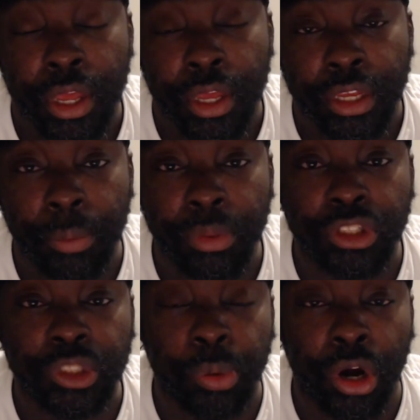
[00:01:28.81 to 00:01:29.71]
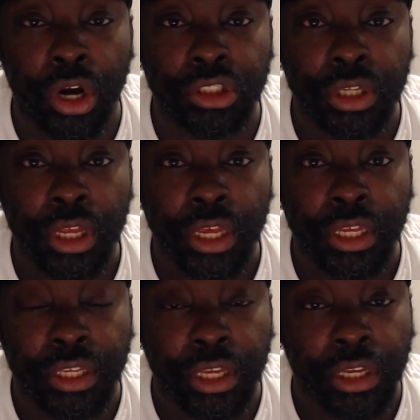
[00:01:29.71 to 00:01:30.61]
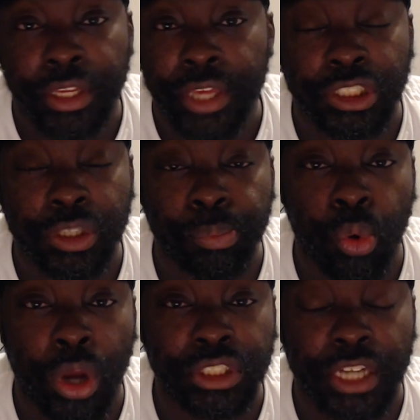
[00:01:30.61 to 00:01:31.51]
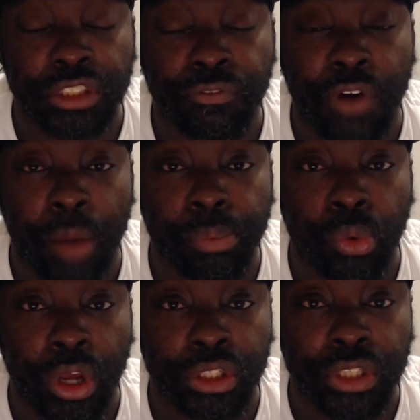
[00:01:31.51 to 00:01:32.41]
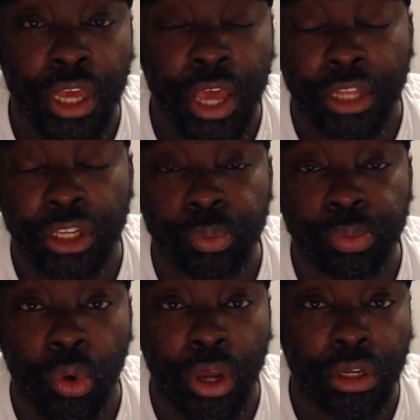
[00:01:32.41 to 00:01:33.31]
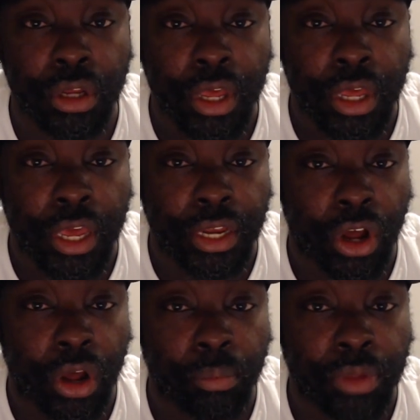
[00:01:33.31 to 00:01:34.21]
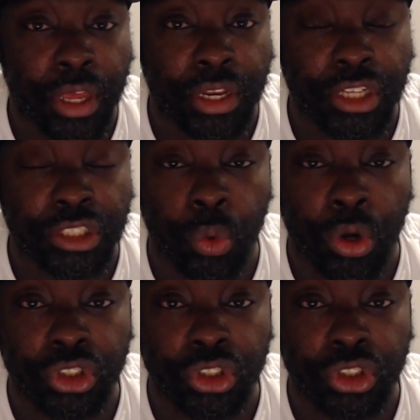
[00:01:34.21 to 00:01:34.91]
Give me the Spurs catching points, catching five points at this point in um in this one.